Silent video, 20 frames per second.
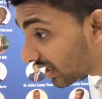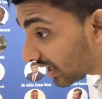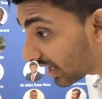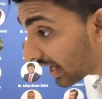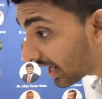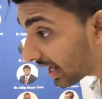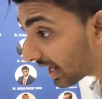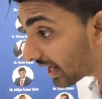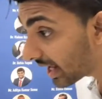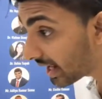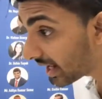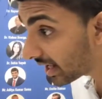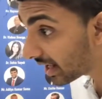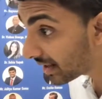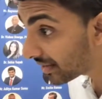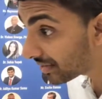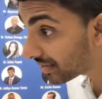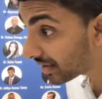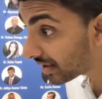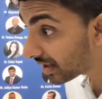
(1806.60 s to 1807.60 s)

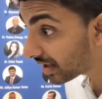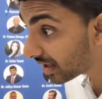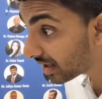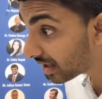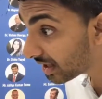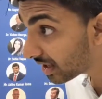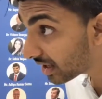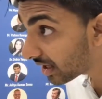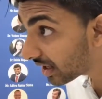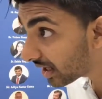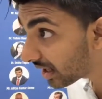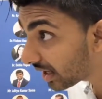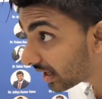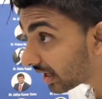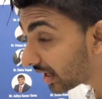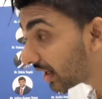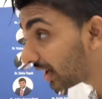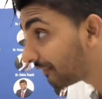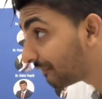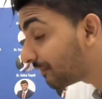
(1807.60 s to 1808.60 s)
and
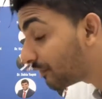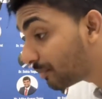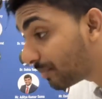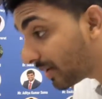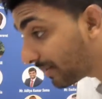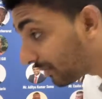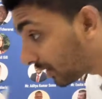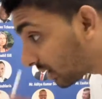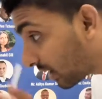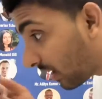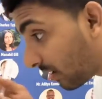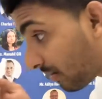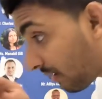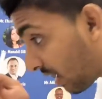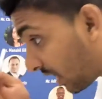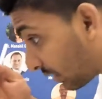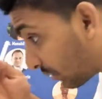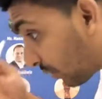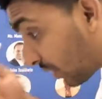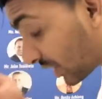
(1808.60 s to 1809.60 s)
a few people come
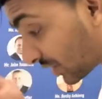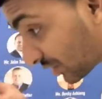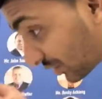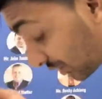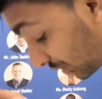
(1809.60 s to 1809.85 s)
on once or